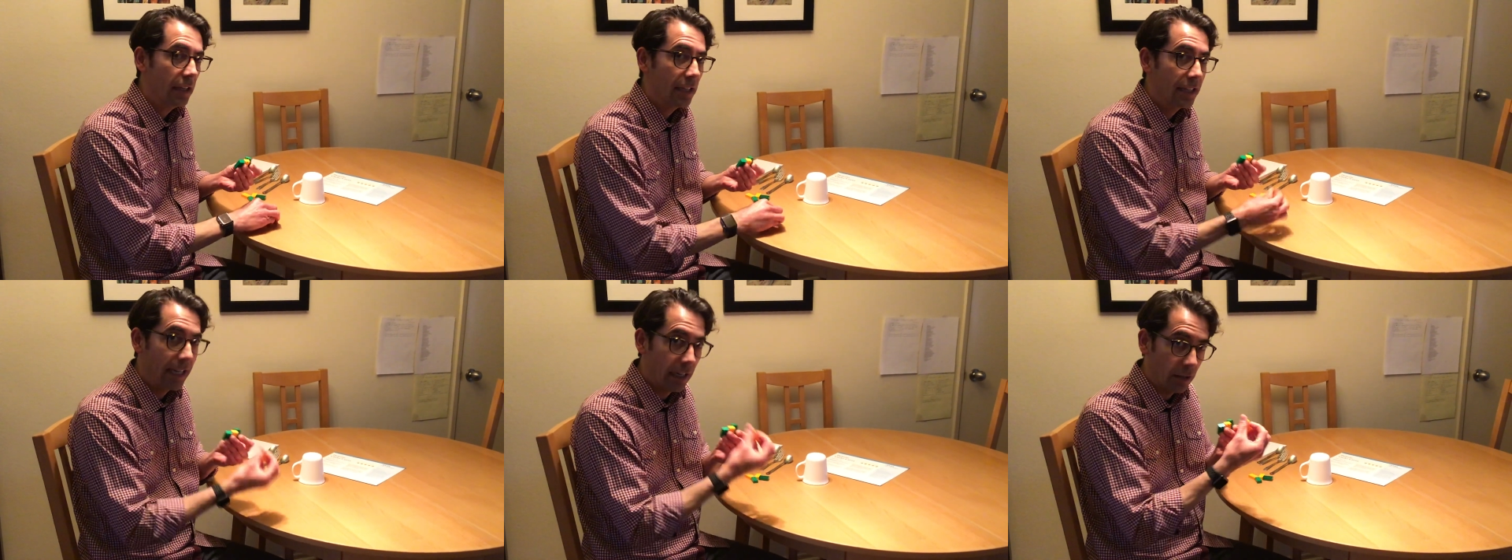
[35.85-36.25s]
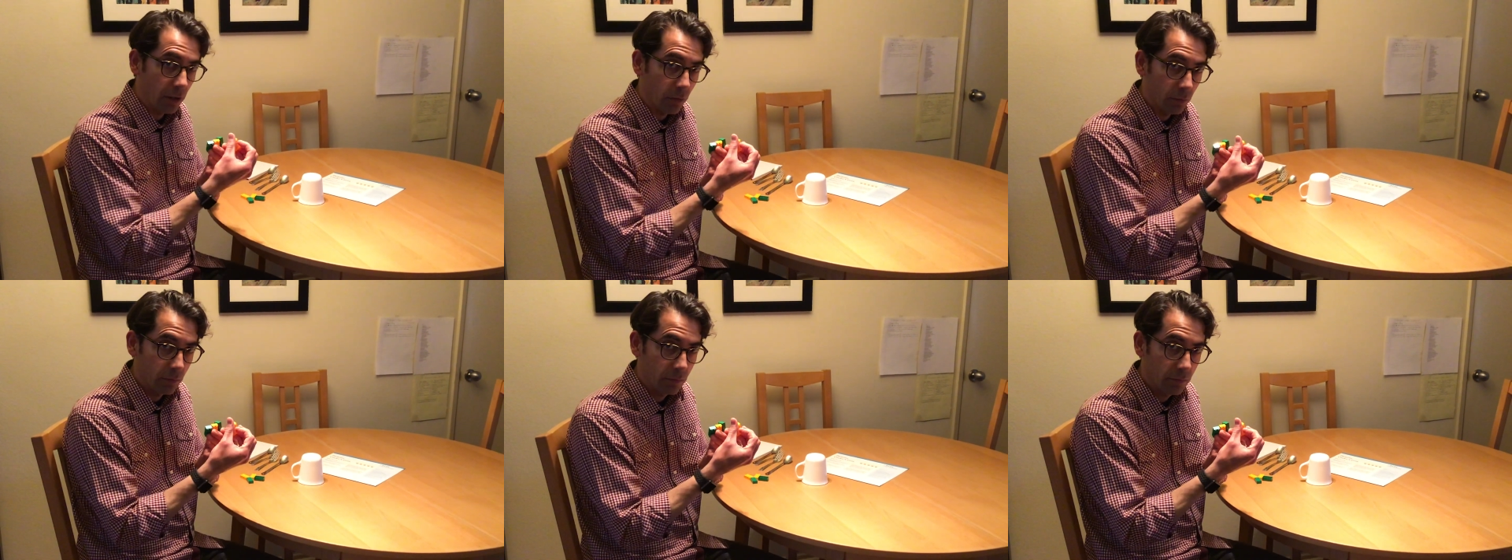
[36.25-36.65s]

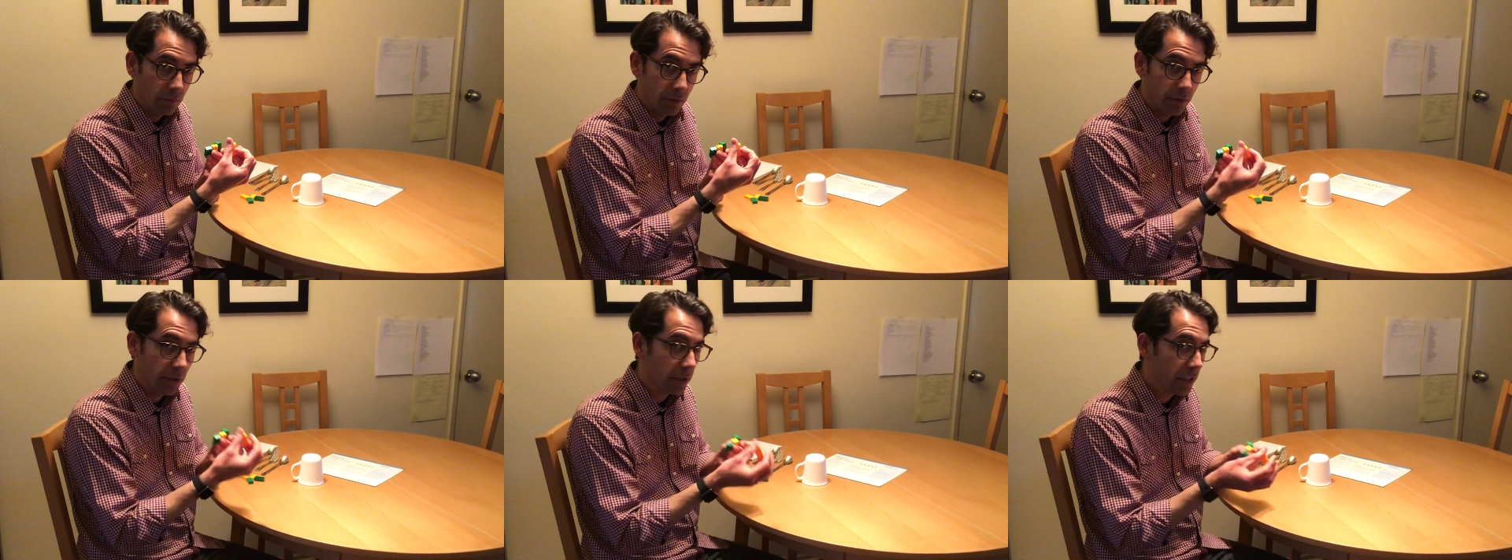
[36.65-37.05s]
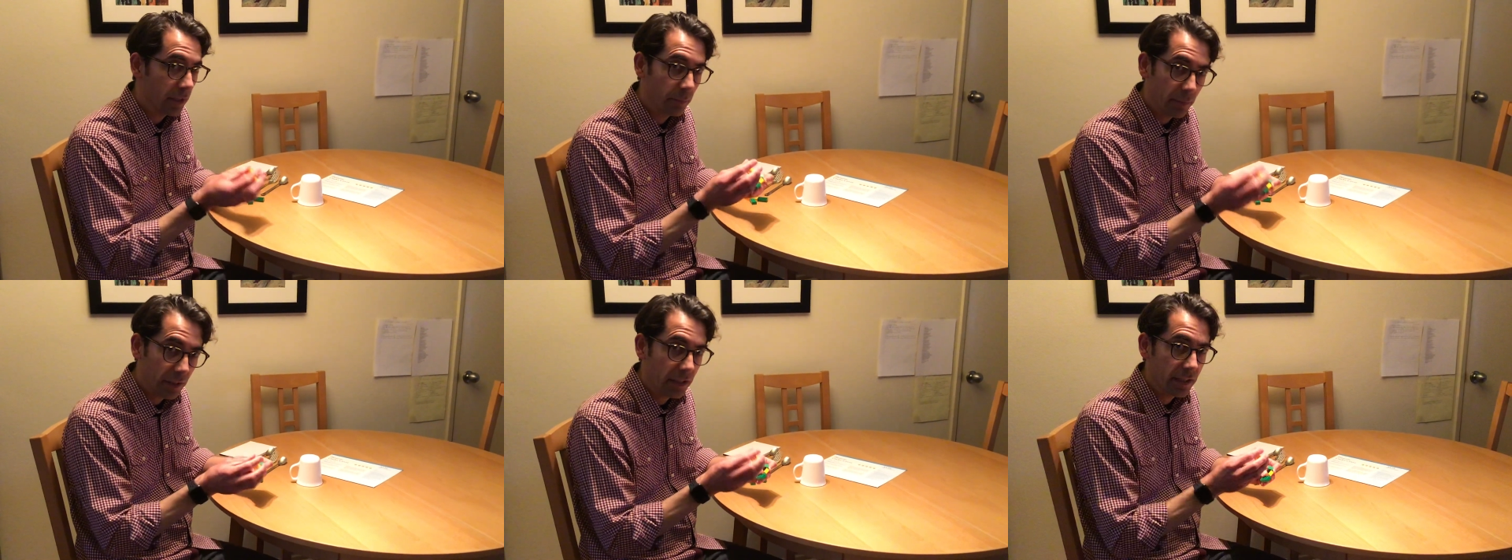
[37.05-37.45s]
yellow. Just
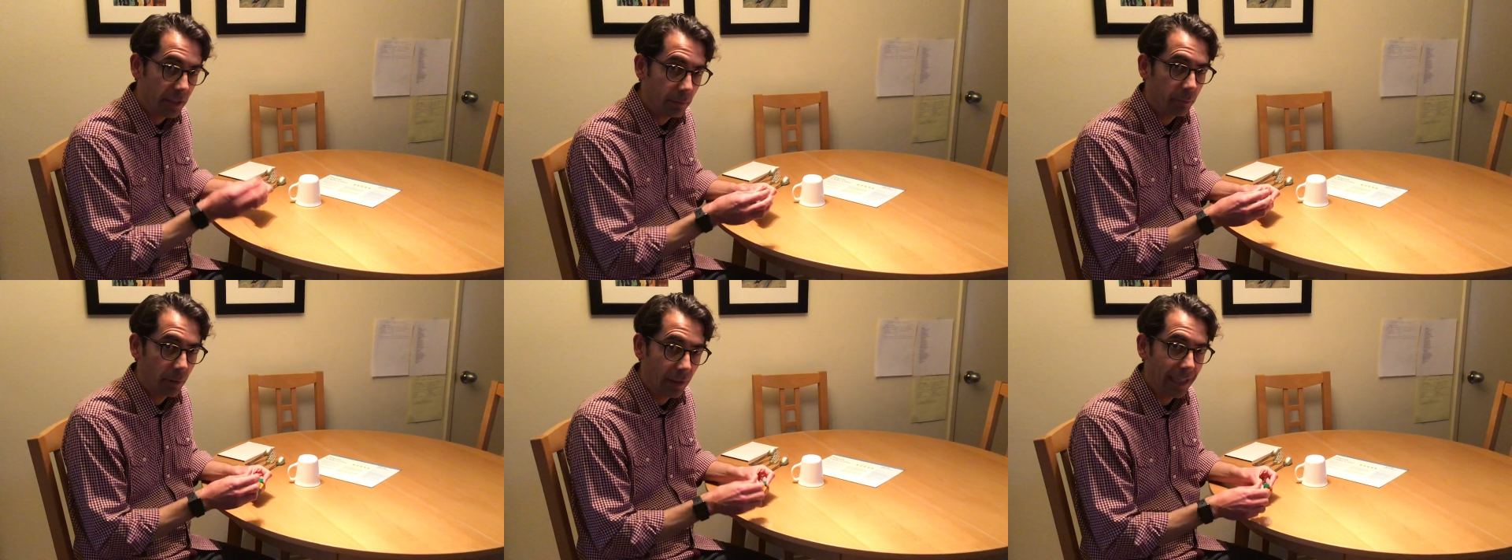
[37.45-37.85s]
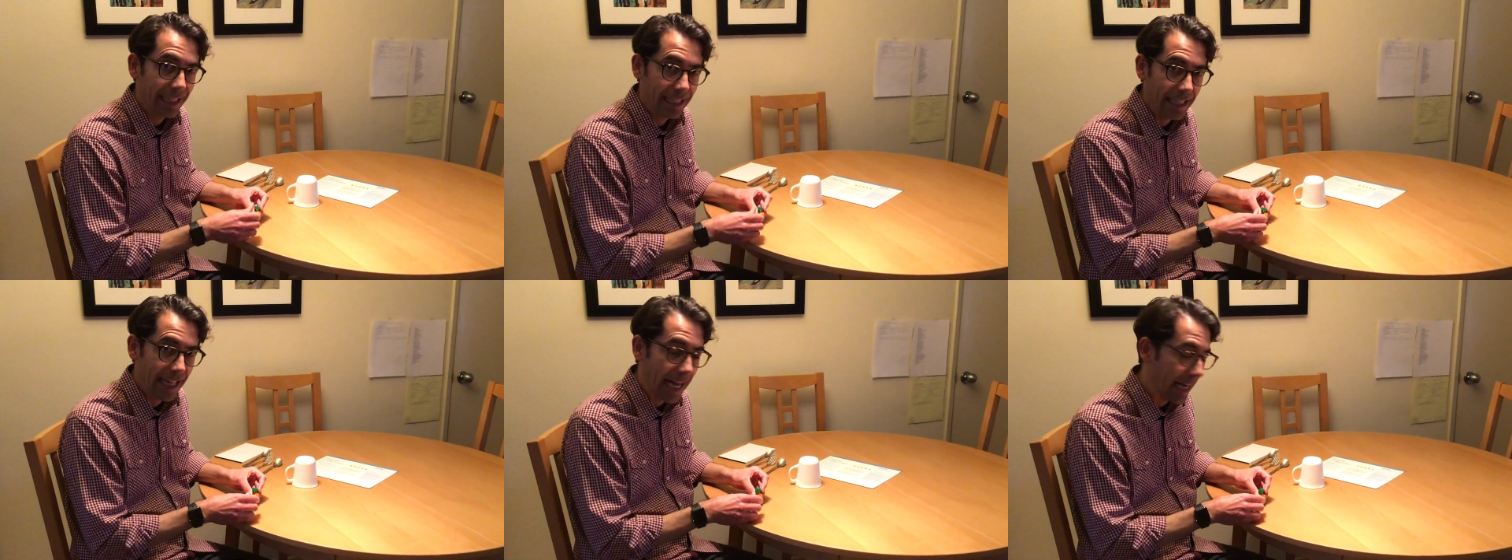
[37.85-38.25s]
something simple
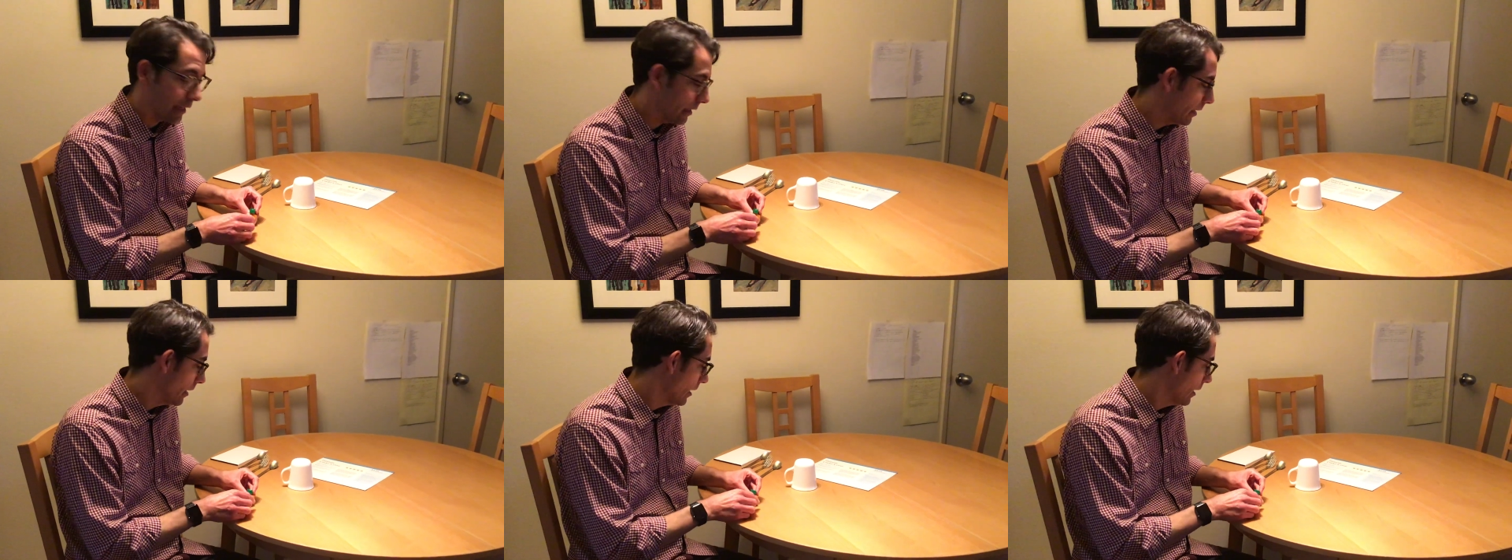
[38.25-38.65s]
like that.